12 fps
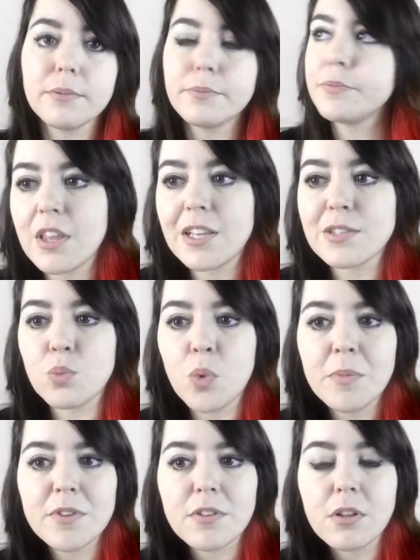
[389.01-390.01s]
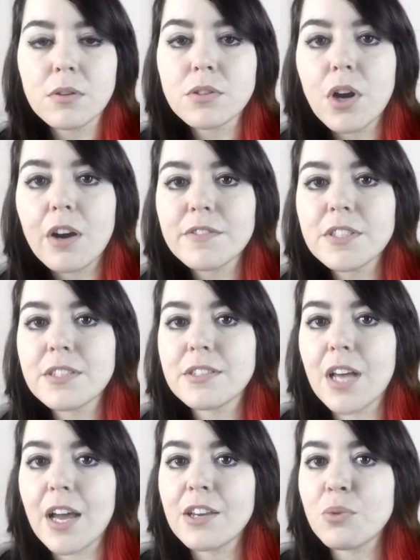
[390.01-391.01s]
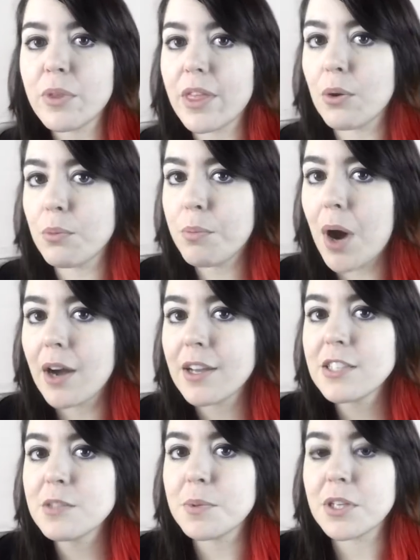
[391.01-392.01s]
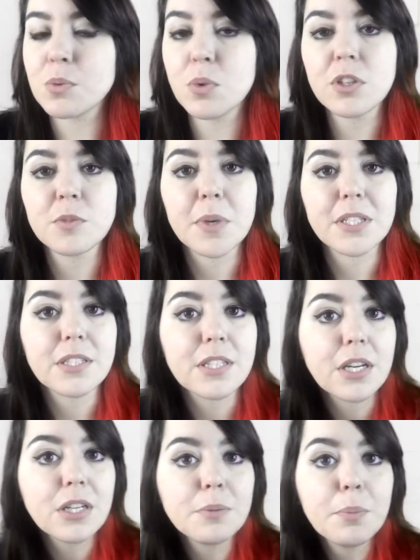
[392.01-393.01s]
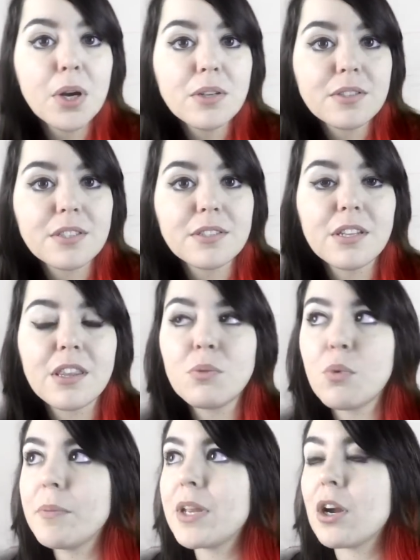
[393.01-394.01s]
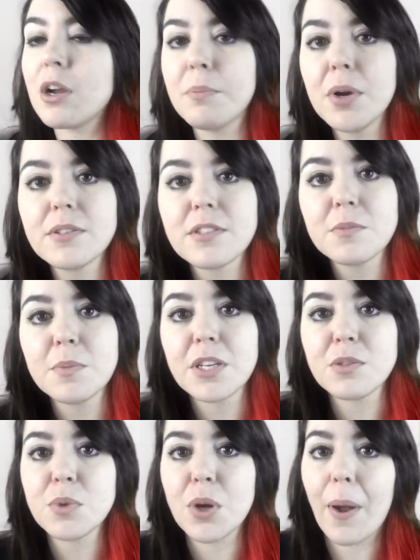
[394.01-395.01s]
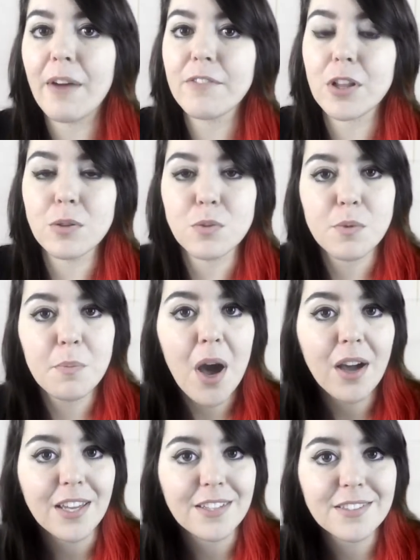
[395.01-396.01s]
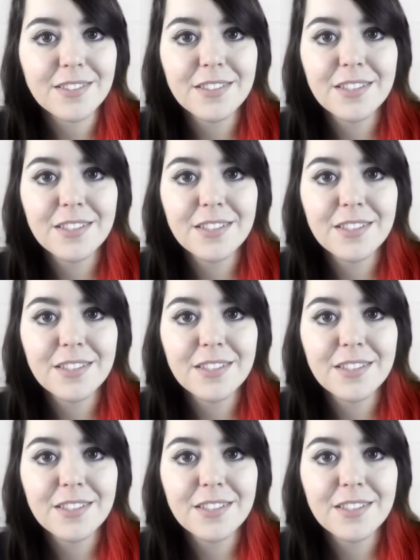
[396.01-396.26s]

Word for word: The thing is, women's clothes are often designed without pockets because we're expected to carry purses, and then women carry purses because we don't have clothes with pockets.